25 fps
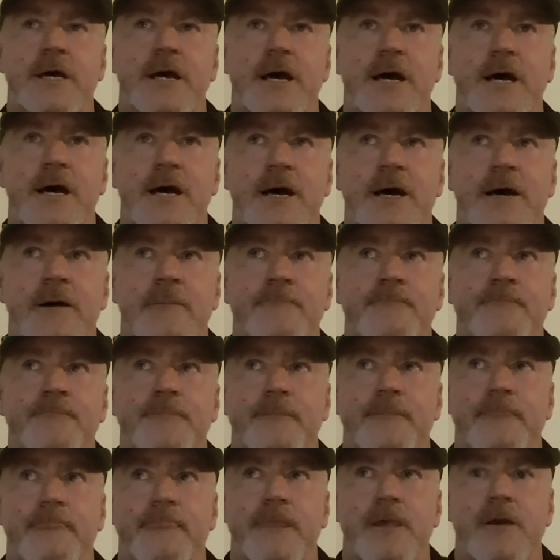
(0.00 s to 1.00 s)

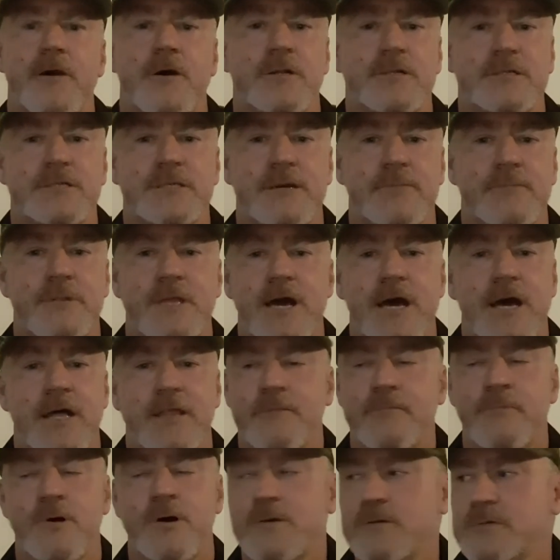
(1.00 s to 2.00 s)
On some of the
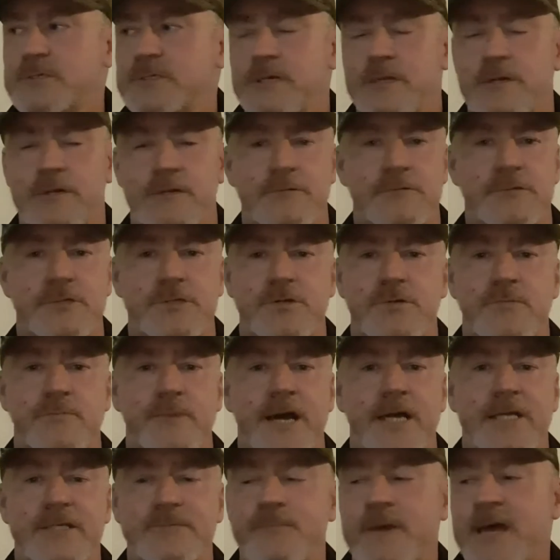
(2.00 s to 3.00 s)
other models that are 2
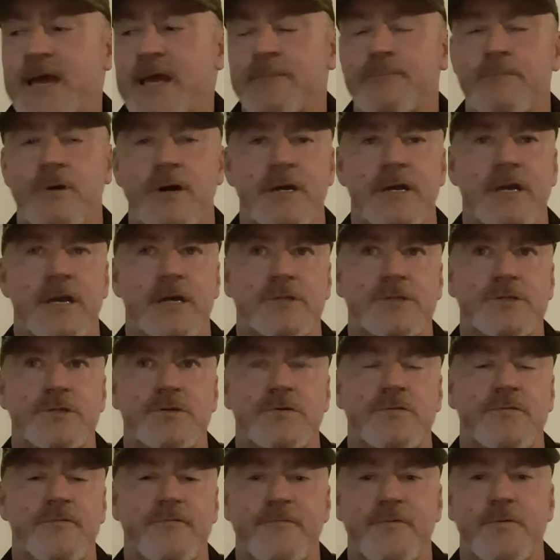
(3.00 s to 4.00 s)
base mag might go
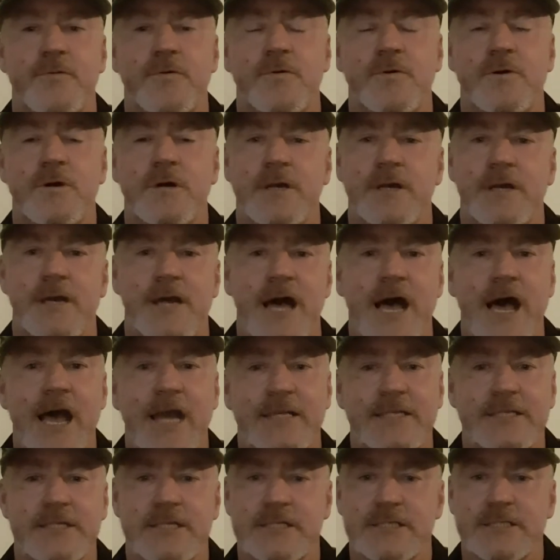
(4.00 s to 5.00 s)
2, 4,
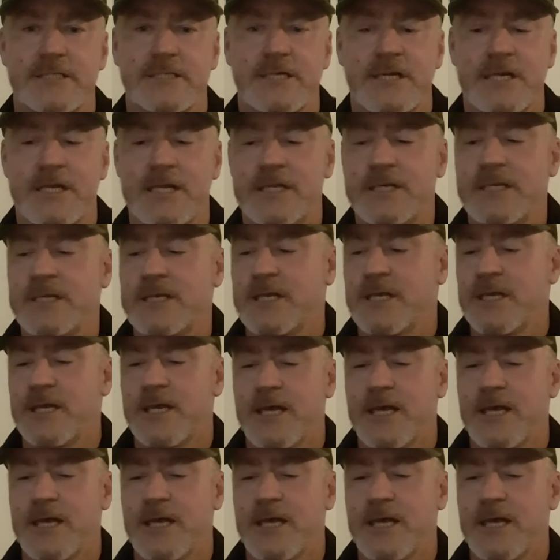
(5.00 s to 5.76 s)
8, 16.